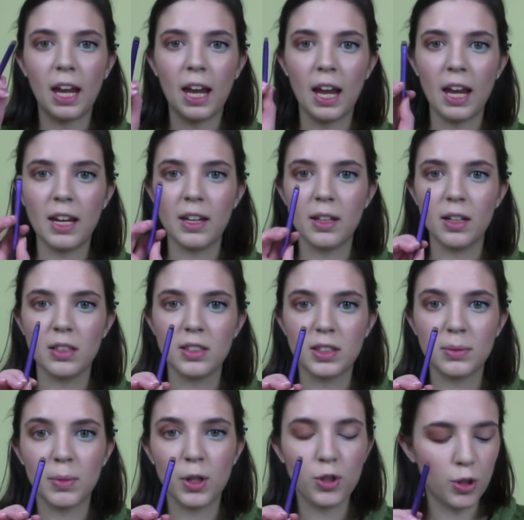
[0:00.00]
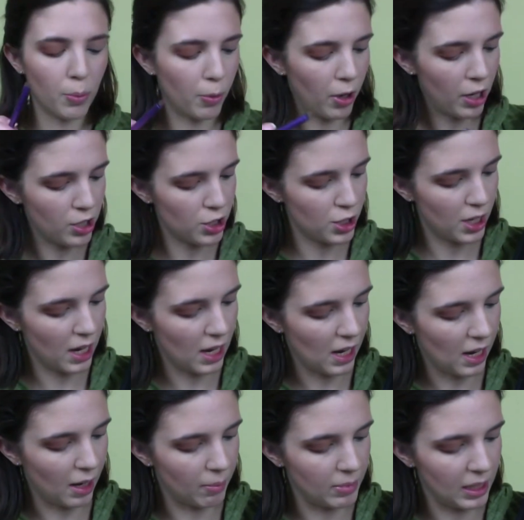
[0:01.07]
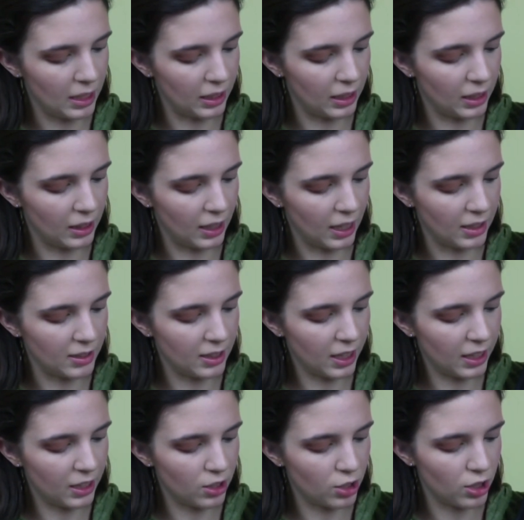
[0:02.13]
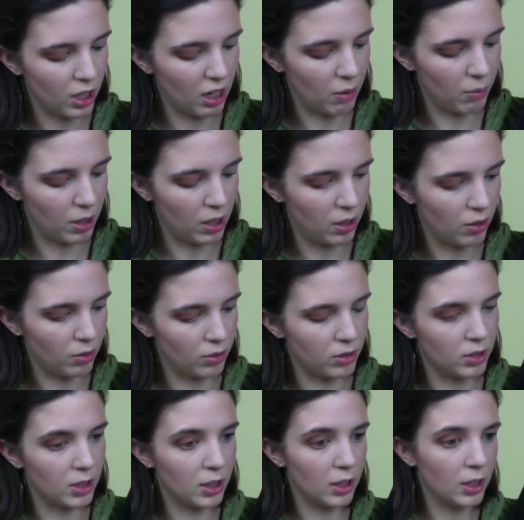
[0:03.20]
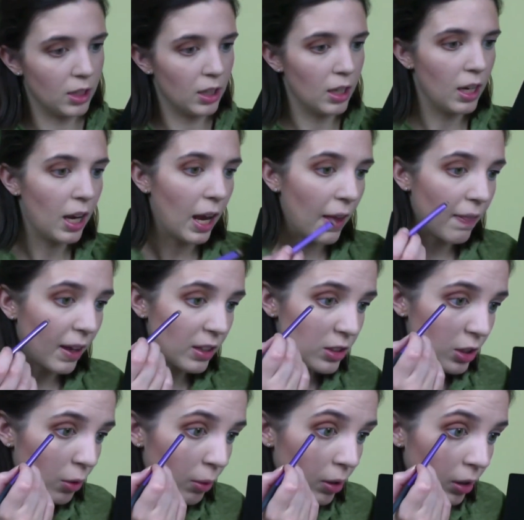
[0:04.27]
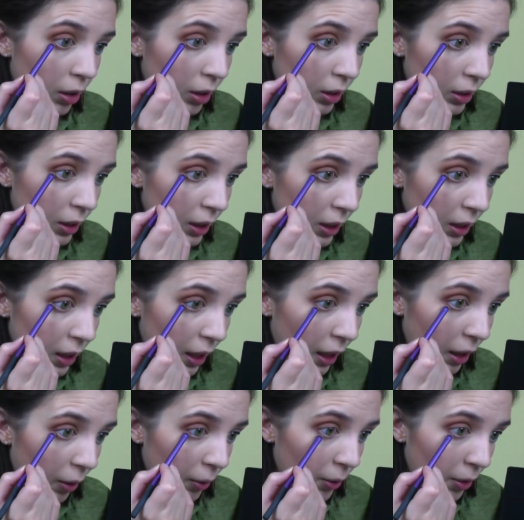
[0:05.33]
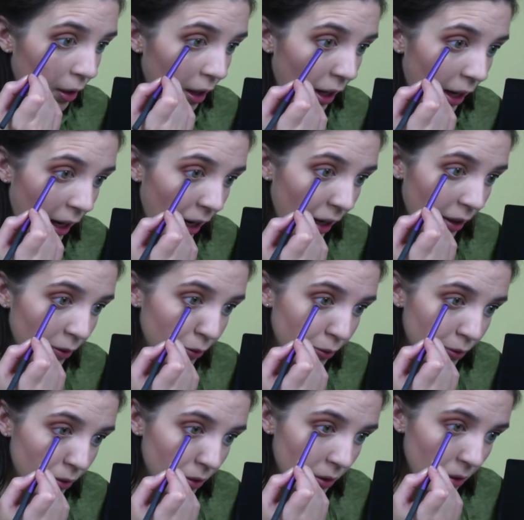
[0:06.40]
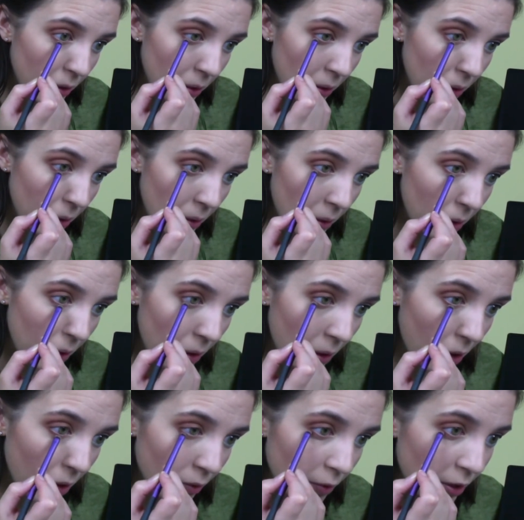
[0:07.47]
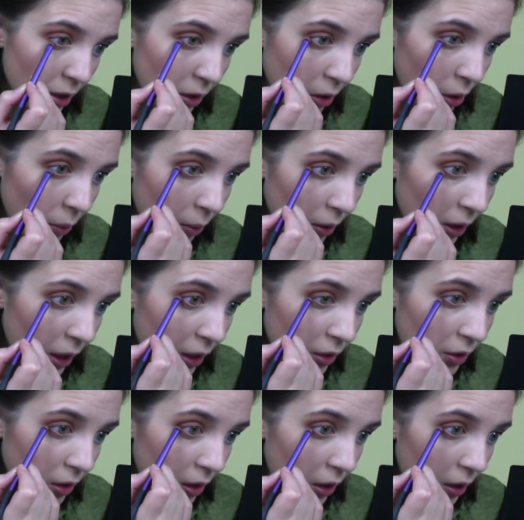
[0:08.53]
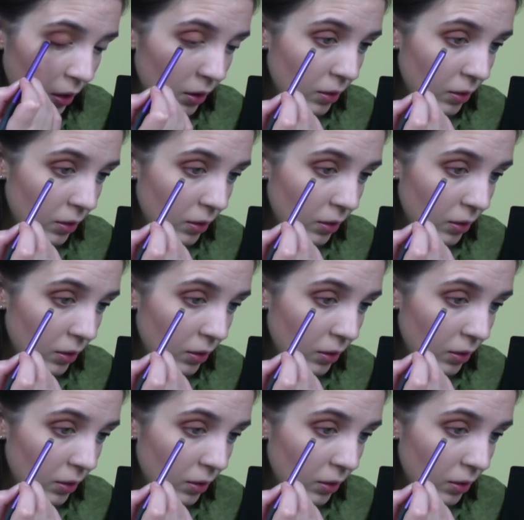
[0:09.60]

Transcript: a smudger brush and I'm taking that second shade we used, and that's going on the outer half of the lower lash line.